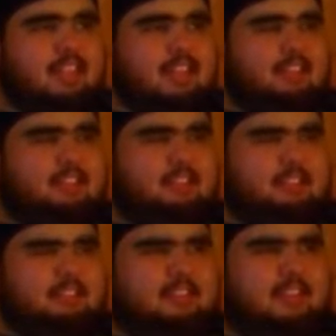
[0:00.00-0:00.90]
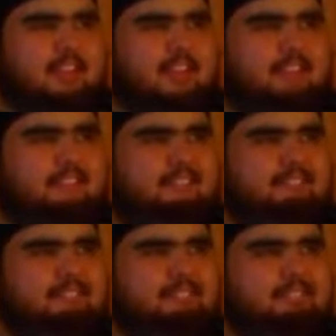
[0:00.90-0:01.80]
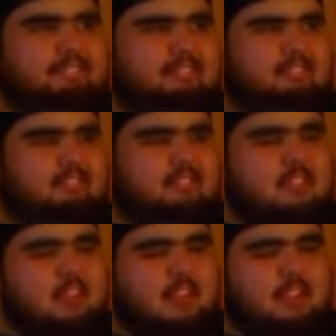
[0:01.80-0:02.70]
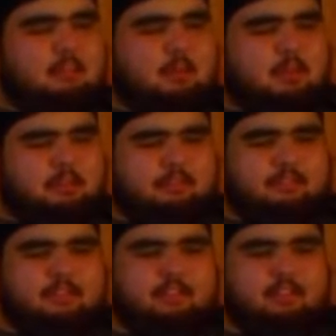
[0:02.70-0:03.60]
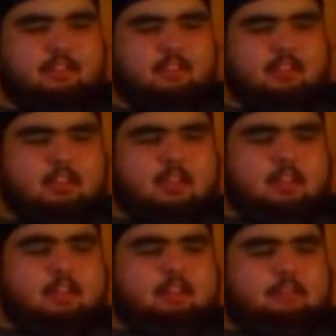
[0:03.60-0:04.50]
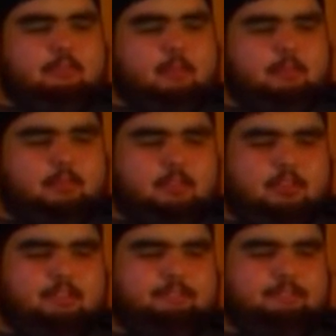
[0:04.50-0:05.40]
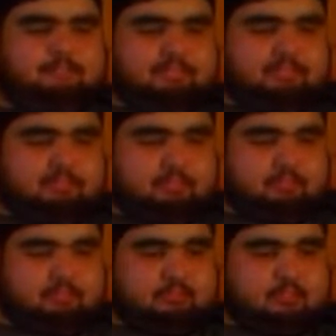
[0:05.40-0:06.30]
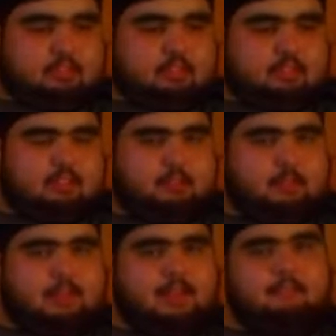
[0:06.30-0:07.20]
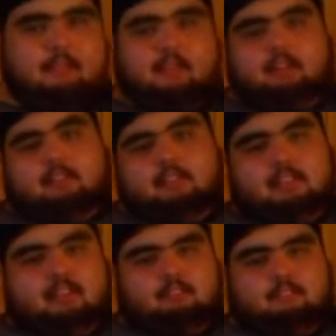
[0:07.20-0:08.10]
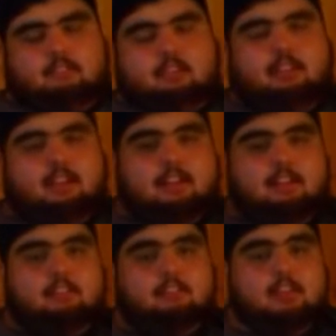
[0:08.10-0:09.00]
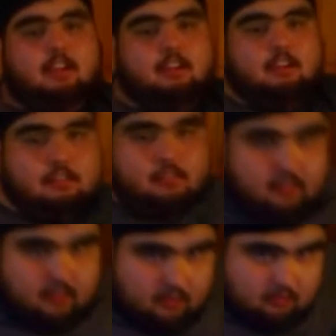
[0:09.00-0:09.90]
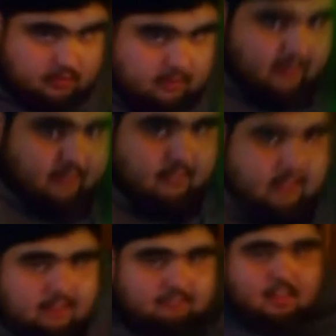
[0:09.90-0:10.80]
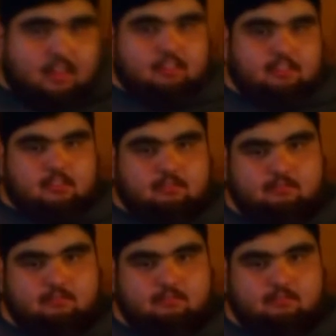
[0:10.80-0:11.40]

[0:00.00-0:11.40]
I guess you can say, gain more of a feel of my preferred typing height because I'm reclining in the chair right now and I'm not